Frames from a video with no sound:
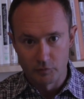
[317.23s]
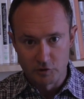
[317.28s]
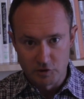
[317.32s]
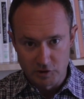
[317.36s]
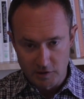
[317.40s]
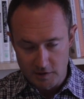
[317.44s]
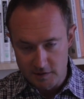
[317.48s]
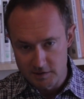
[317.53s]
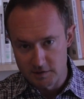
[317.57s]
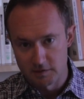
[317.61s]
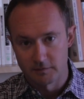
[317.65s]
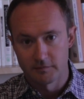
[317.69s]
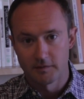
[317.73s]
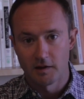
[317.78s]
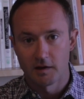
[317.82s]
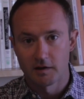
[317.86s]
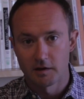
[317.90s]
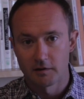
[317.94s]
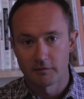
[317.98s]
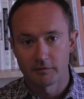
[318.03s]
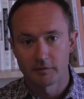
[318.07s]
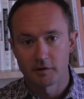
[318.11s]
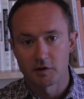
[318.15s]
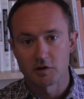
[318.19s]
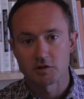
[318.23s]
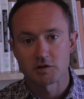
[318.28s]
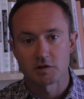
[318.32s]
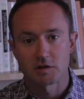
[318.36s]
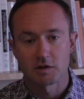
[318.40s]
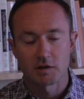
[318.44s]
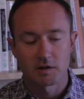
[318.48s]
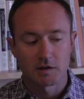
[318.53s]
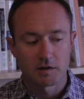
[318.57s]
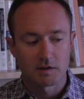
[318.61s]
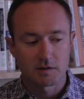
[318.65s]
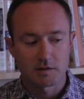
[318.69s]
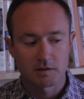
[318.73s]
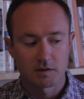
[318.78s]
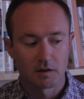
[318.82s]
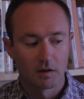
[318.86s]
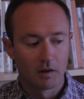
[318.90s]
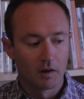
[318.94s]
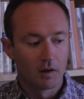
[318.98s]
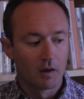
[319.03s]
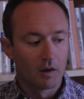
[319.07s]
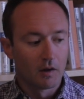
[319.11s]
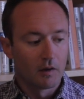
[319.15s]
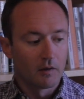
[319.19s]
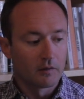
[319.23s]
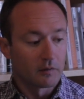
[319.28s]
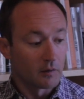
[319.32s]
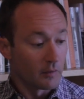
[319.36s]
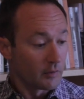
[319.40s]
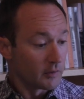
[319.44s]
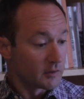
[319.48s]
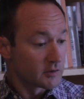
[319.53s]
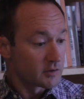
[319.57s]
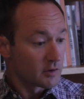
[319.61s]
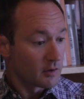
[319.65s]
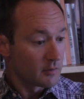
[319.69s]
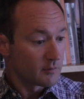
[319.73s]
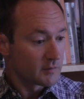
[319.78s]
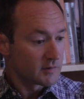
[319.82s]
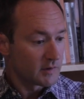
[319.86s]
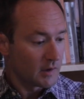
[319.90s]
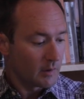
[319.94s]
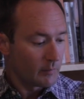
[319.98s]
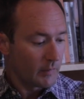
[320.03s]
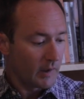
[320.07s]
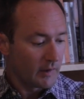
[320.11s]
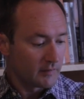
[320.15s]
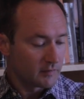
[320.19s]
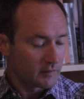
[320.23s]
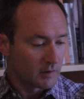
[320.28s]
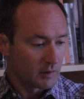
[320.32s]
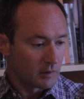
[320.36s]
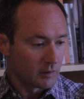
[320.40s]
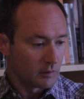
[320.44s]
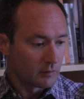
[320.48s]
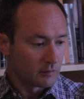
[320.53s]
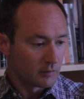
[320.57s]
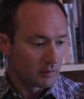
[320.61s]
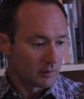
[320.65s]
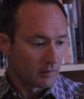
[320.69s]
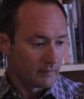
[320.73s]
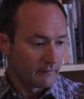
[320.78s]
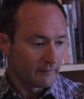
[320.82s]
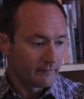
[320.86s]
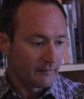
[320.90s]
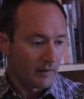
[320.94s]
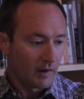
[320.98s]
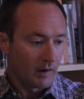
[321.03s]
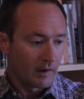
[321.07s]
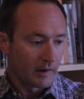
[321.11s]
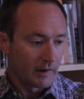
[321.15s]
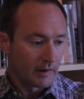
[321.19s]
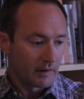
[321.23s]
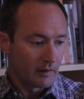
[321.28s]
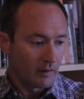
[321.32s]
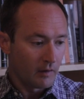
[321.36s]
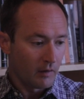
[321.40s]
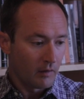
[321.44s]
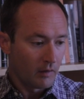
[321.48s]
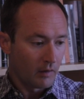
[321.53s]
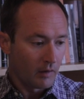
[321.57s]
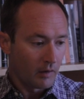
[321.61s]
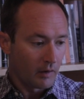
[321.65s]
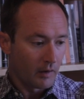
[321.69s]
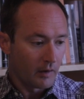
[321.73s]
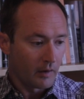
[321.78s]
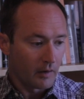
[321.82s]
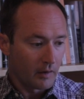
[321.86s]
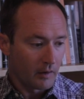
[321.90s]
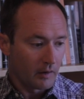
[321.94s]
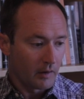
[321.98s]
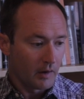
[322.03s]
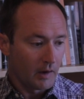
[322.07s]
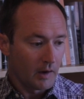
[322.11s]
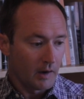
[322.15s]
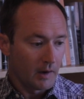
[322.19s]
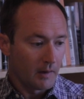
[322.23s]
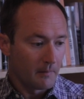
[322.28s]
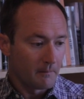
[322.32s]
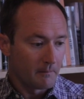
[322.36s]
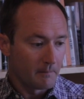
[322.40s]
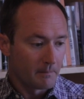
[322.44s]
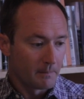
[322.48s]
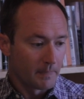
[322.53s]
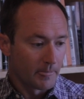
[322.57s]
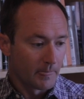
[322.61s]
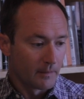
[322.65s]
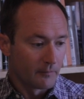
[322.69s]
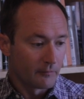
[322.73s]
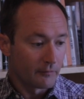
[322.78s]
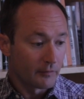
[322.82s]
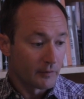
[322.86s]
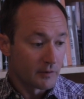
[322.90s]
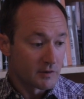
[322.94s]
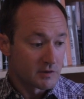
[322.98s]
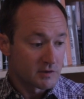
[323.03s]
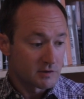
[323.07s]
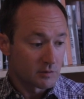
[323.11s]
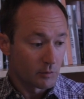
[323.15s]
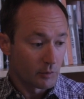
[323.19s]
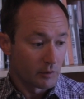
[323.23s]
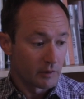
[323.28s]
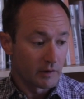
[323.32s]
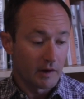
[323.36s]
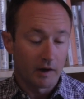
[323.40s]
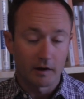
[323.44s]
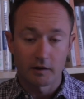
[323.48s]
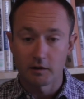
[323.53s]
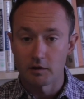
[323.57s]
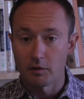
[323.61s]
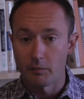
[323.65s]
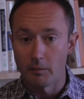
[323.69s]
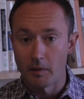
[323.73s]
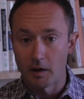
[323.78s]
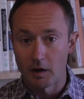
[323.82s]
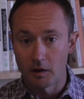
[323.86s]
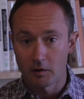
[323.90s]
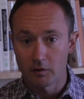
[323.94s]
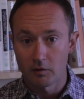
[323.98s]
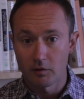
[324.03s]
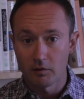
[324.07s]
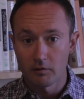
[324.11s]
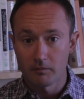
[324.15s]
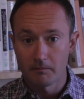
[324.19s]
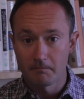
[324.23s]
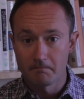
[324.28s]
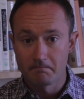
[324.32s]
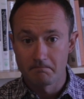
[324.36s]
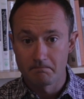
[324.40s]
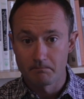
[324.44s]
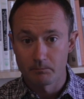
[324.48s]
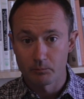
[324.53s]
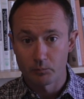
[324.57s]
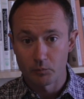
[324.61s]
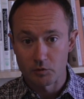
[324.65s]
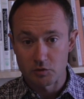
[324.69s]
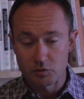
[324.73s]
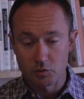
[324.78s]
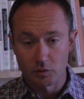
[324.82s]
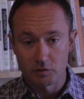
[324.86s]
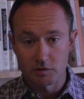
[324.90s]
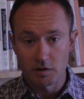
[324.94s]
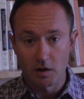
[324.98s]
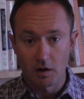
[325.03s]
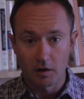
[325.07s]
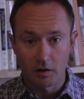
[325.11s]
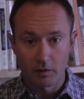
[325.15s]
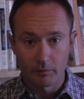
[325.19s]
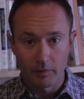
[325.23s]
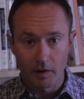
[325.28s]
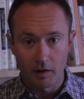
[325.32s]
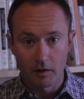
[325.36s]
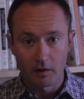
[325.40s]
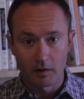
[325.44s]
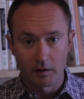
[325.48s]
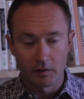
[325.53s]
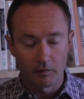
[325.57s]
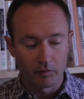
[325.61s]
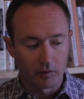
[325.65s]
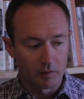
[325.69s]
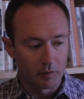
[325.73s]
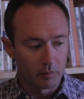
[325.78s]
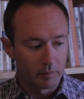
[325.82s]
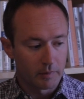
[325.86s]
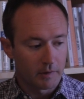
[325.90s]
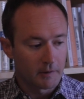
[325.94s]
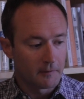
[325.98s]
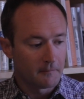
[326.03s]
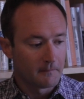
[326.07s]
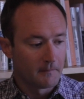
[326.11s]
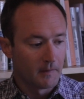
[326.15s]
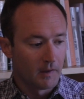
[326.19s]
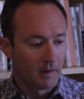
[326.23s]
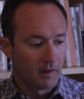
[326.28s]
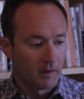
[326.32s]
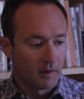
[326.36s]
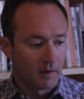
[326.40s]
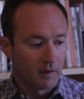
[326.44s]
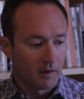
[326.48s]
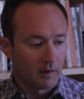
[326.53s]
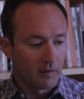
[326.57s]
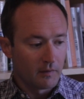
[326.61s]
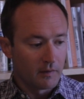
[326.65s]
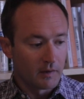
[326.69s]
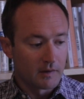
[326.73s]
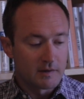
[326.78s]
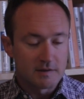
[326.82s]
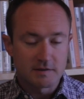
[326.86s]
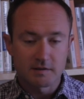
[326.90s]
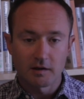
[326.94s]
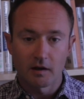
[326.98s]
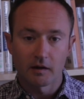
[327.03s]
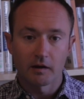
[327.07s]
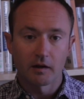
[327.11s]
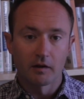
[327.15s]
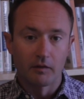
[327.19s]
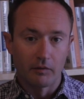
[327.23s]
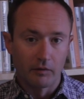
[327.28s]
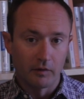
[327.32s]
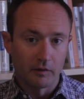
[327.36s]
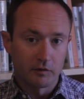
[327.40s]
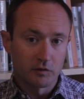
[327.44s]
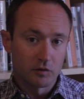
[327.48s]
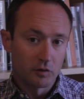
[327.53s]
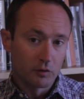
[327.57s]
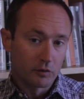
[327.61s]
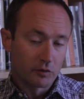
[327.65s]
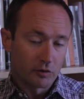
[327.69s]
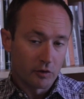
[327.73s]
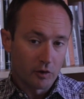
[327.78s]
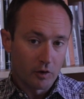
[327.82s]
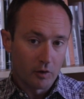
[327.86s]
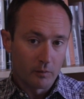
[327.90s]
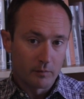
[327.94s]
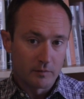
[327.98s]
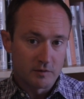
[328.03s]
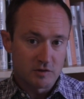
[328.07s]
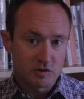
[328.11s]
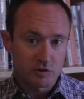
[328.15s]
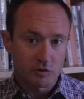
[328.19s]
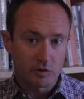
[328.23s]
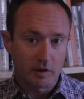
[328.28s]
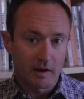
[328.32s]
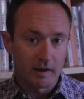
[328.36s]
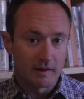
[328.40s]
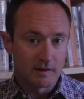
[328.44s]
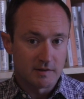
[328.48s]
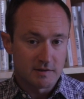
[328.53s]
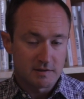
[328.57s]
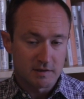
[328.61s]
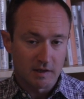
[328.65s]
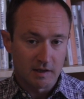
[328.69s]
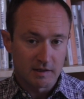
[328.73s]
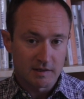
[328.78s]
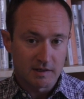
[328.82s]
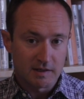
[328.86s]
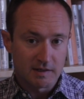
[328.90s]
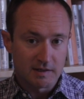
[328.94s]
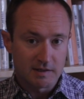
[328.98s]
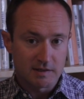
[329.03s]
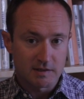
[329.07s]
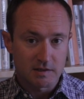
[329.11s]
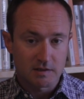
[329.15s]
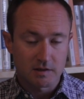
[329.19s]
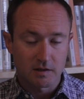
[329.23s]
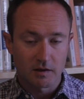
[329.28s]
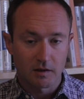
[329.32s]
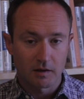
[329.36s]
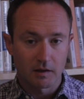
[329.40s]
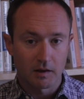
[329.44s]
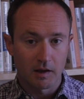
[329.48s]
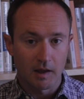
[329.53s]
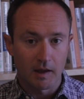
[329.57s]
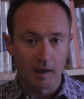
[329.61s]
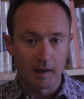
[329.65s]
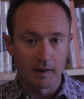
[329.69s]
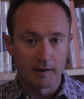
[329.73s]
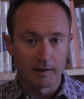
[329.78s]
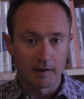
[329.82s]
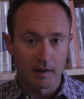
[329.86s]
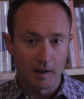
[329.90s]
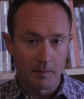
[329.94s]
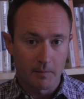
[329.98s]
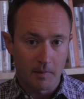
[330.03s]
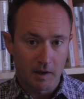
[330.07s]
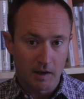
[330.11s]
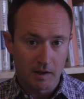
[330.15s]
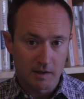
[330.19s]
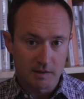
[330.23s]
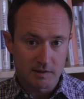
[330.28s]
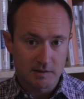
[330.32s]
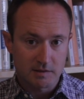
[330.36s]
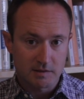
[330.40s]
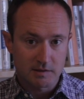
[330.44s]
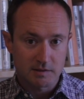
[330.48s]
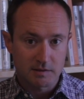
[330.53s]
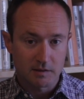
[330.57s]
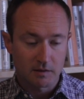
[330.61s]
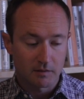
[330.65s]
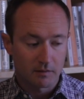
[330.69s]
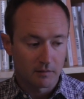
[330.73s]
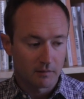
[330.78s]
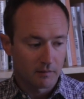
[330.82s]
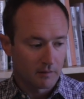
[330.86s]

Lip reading: gist of that definition is. So the terms that I'm asking you to define are first the word ecumenical, which we'll talk about in a little bit. Then second, the two terms transcendence and immanence.